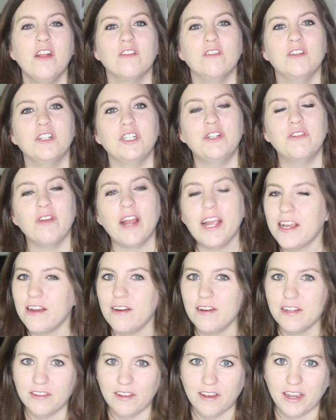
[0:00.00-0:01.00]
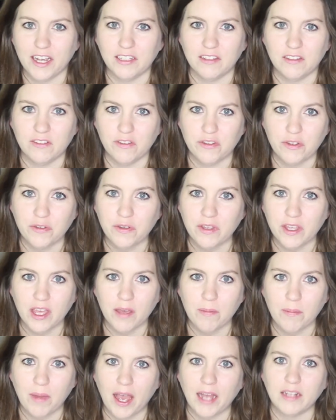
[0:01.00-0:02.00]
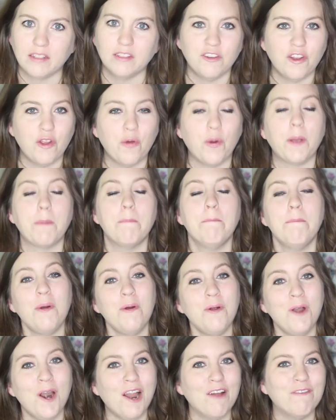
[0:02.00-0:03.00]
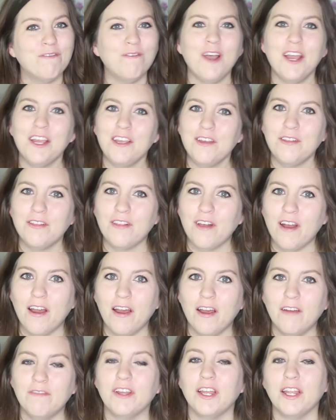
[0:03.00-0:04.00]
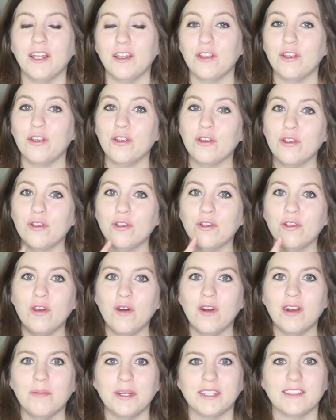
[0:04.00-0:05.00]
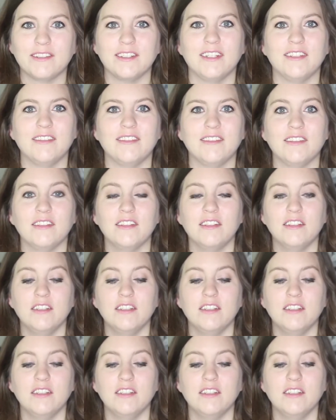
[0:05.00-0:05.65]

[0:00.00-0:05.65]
look great online so you can get back to doing more of what you love in your business.